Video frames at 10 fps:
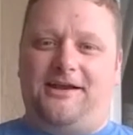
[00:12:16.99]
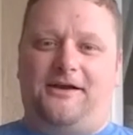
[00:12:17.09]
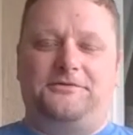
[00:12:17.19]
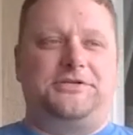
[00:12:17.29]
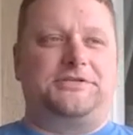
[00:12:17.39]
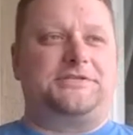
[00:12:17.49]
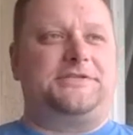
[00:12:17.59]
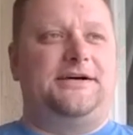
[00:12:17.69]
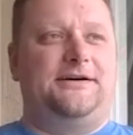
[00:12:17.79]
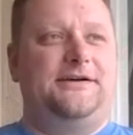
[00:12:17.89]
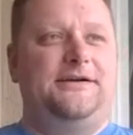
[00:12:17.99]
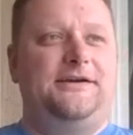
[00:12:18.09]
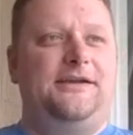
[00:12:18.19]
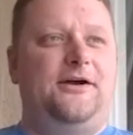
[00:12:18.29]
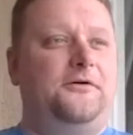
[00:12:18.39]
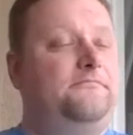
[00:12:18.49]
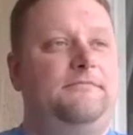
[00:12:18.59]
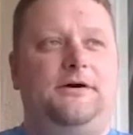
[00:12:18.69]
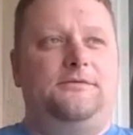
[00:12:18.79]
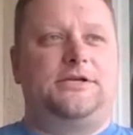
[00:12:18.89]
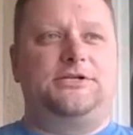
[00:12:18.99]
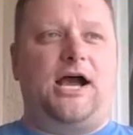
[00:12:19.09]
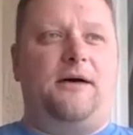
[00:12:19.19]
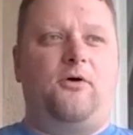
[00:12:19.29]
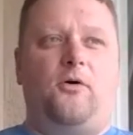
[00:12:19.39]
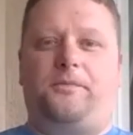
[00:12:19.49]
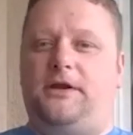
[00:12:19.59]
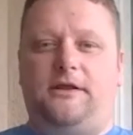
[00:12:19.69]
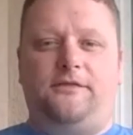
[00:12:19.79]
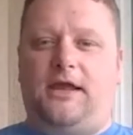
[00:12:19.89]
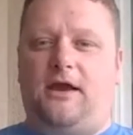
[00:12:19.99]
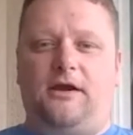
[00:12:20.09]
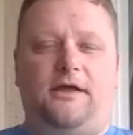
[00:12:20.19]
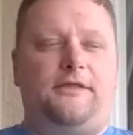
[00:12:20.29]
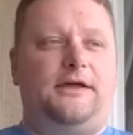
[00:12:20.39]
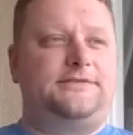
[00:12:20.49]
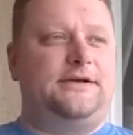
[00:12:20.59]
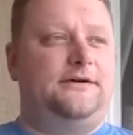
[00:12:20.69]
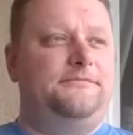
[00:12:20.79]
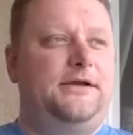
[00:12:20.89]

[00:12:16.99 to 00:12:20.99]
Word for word: I was just, uh, you know, it was a job opening in the area that uh,